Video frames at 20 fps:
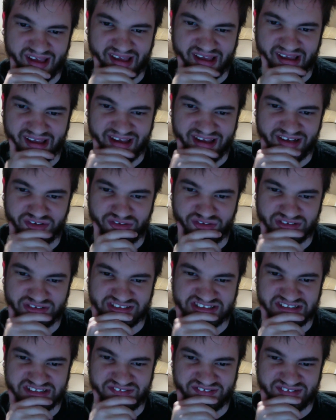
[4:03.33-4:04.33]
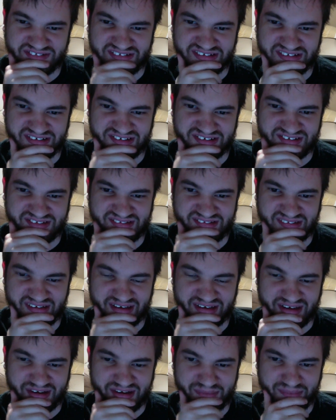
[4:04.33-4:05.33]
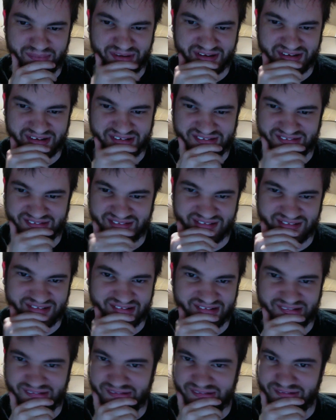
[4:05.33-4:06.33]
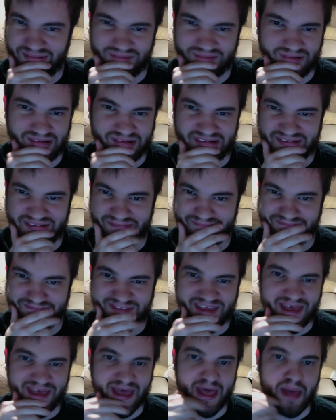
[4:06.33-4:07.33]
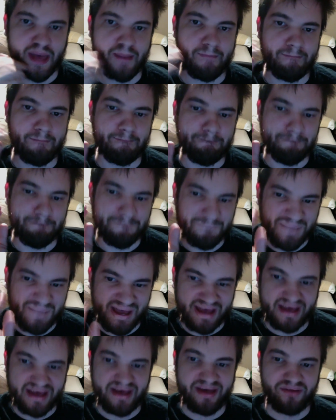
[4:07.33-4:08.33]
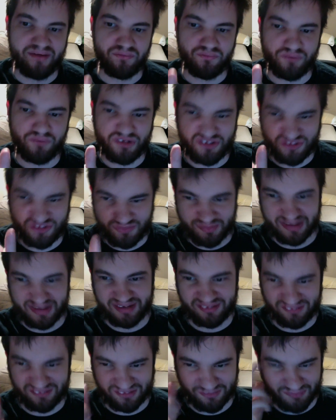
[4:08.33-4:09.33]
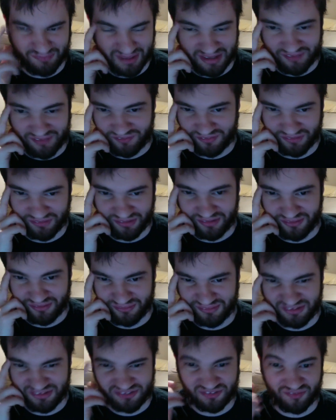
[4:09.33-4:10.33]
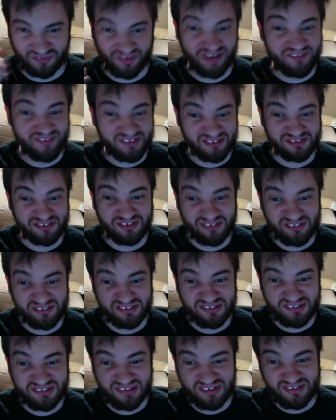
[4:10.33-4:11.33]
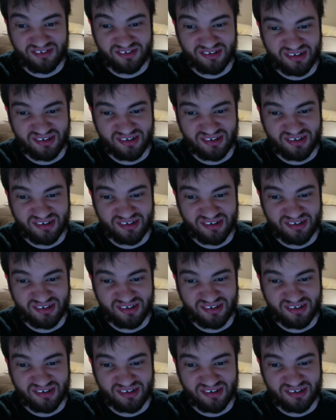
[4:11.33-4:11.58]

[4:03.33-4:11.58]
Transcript: Android 17 is dead, but you know what? Mad respect to the man for not only surviving as long as he did,